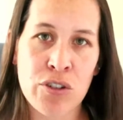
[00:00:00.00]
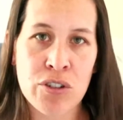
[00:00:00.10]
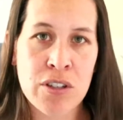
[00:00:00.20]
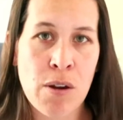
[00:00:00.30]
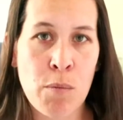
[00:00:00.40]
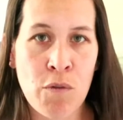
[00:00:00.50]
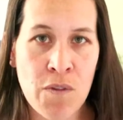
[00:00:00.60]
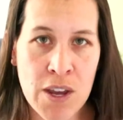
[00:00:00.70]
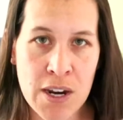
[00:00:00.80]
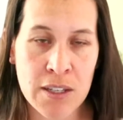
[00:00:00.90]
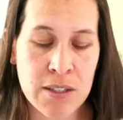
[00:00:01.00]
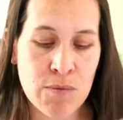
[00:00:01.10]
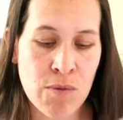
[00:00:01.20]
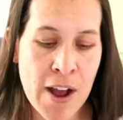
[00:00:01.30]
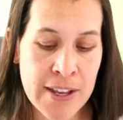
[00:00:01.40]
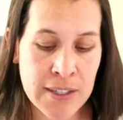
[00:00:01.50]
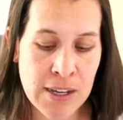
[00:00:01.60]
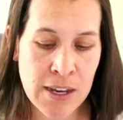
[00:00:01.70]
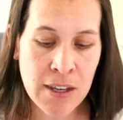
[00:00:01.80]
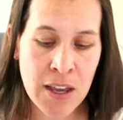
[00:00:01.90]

your sun, moon, Venus rising,